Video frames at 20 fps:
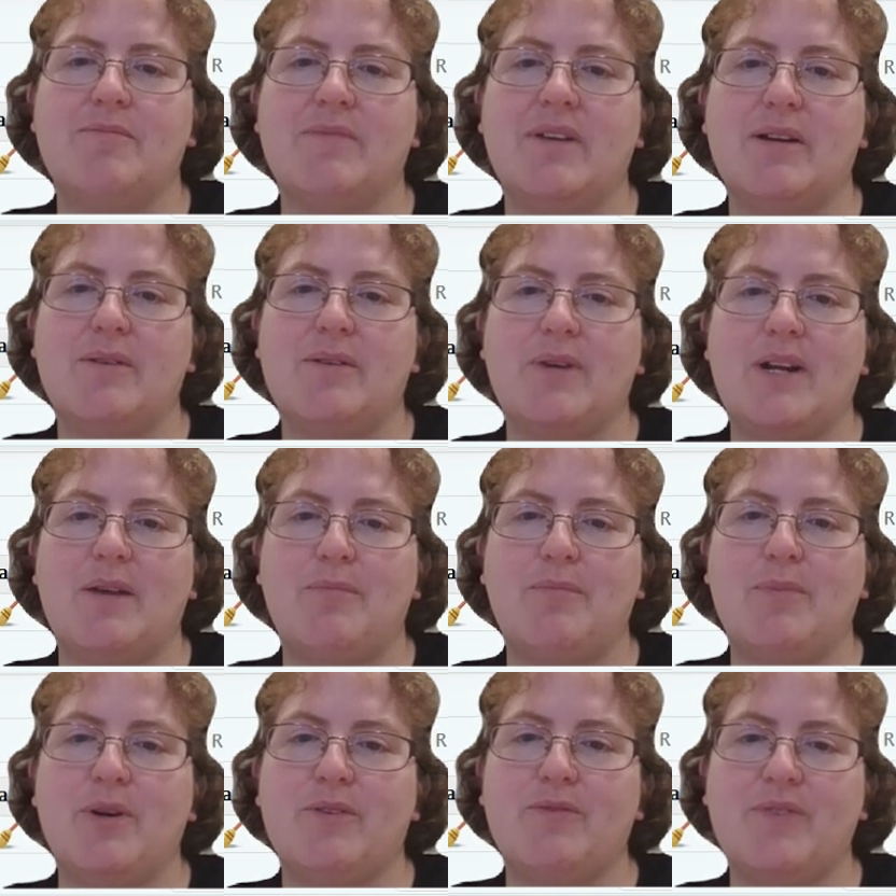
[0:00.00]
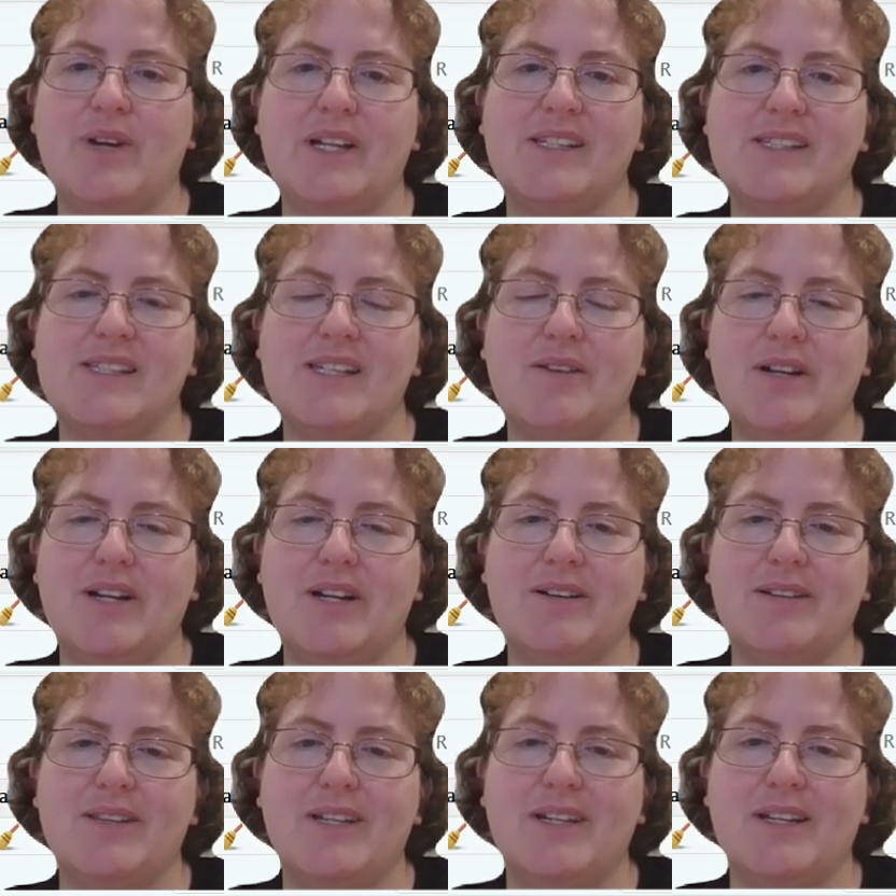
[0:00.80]
When I put runs down
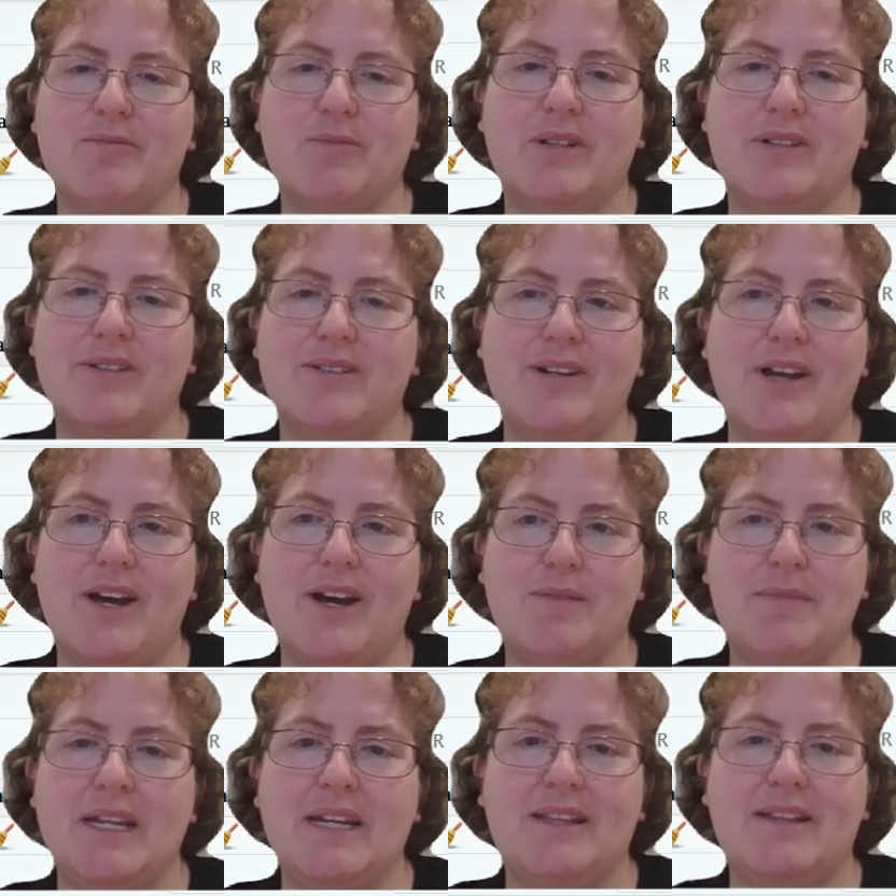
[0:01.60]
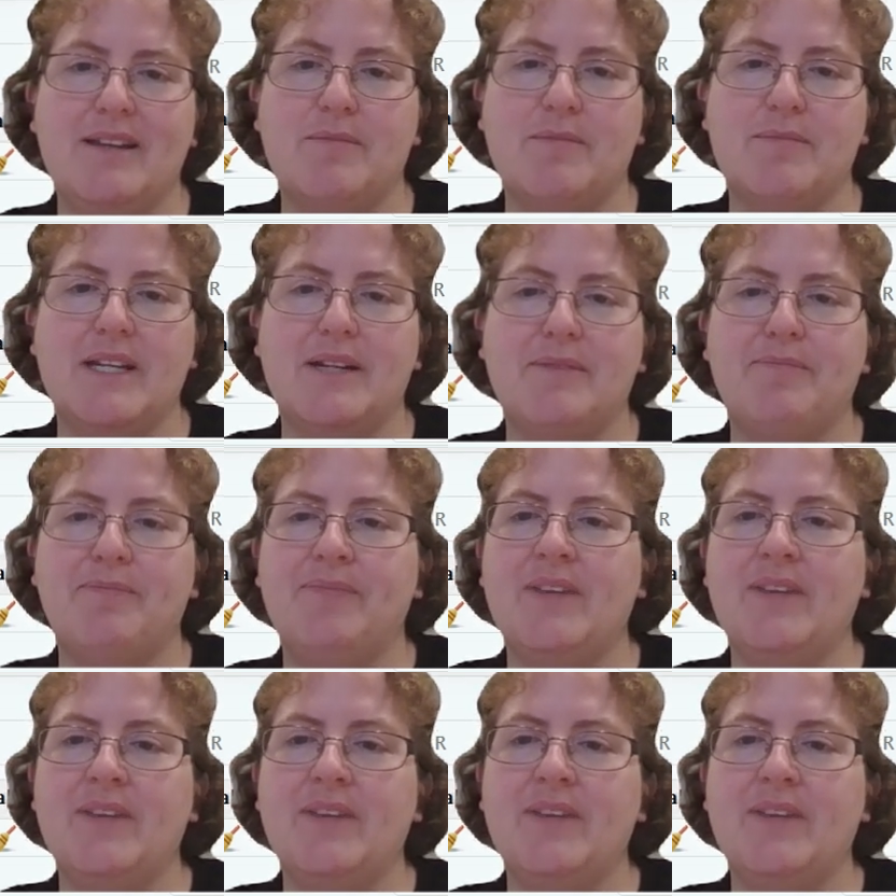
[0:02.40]
here, then it will automatically update.